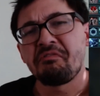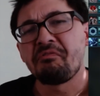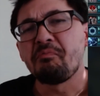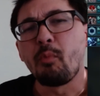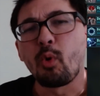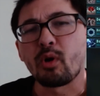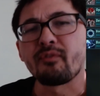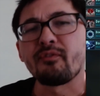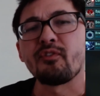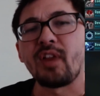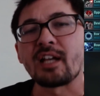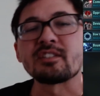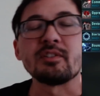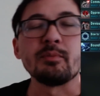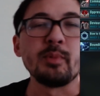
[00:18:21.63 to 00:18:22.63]
more
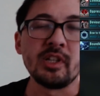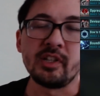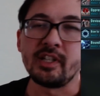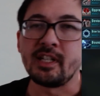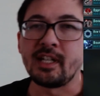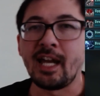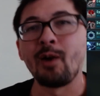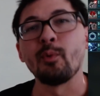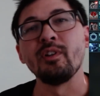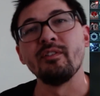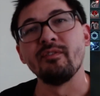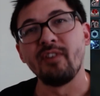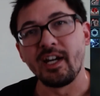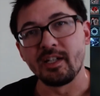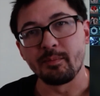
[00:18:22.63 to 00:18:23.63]
flexibility in how we
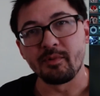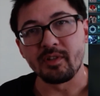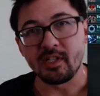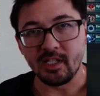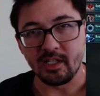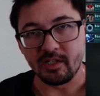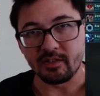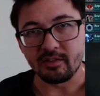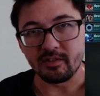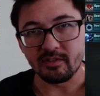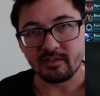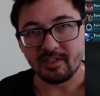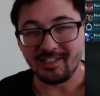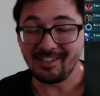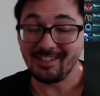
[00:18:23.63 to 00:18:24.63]
divide up the
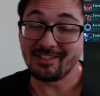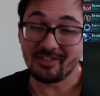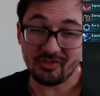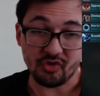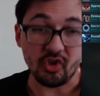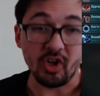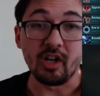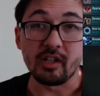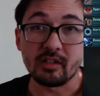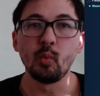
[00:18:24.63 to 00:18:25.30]
characters. It is strong.